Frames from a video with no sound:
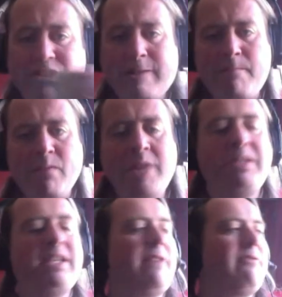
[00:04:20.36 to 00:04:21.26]
let me
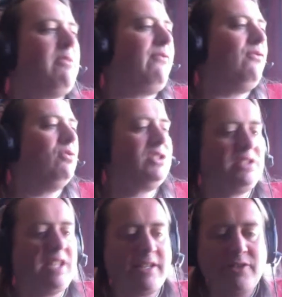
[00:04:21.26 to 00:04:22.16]
gather my thoughts a
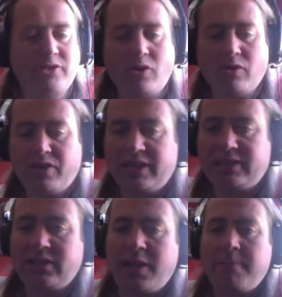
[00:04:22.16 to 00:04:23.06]
second on this.
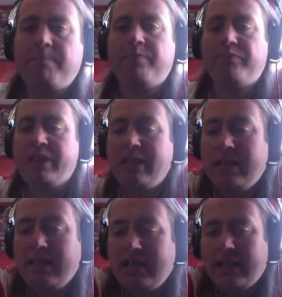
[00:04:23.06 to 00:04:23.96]

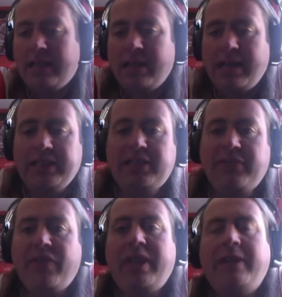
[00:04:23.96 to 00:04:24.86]
Here's the
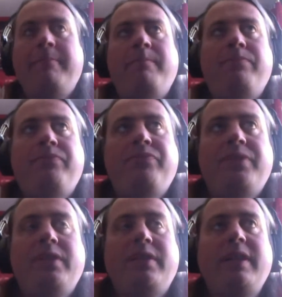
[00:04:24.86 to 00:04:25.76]
thing.
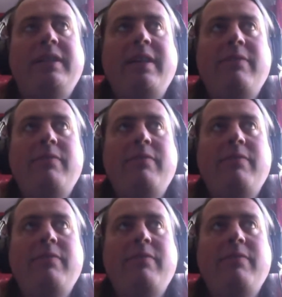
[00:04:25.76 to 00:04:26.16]
Okay, now